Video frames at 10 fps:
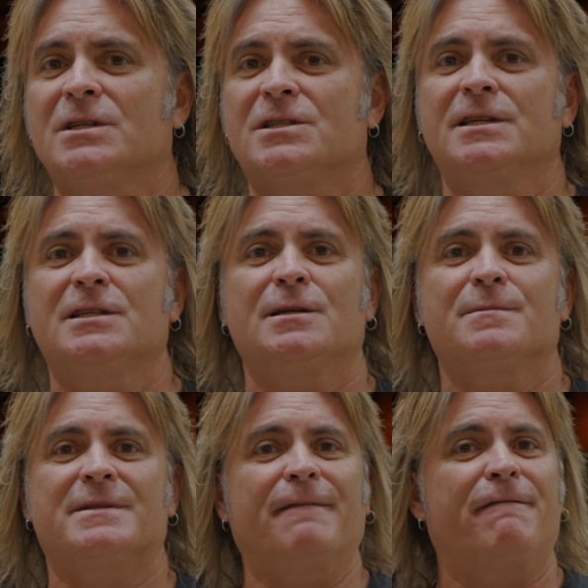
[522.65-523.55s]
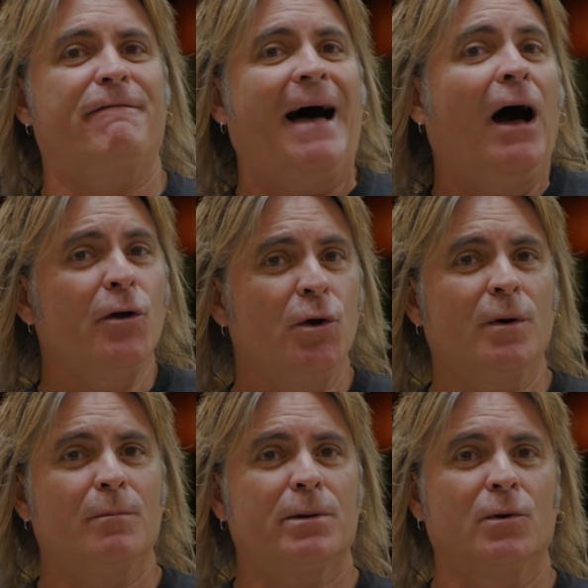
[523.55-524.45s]
and systems that value
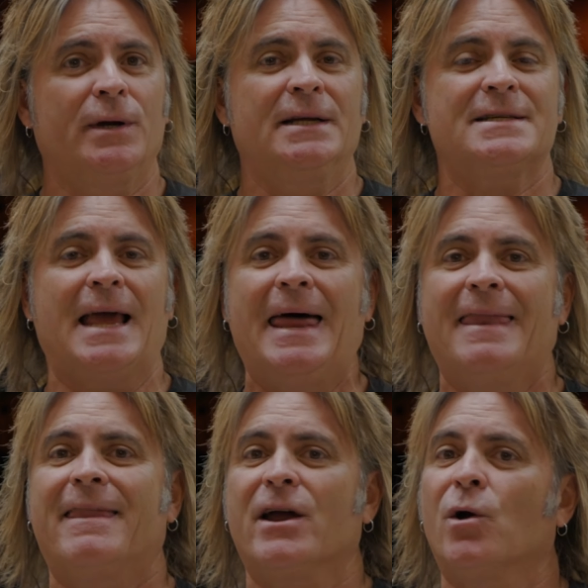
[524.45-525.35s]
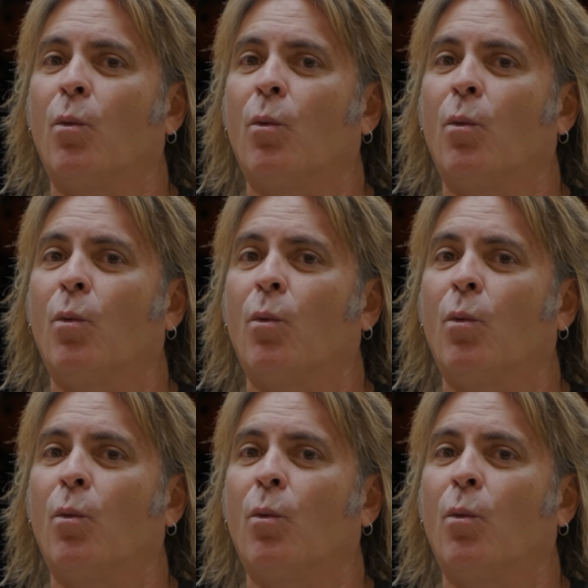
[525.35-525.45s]
employees and their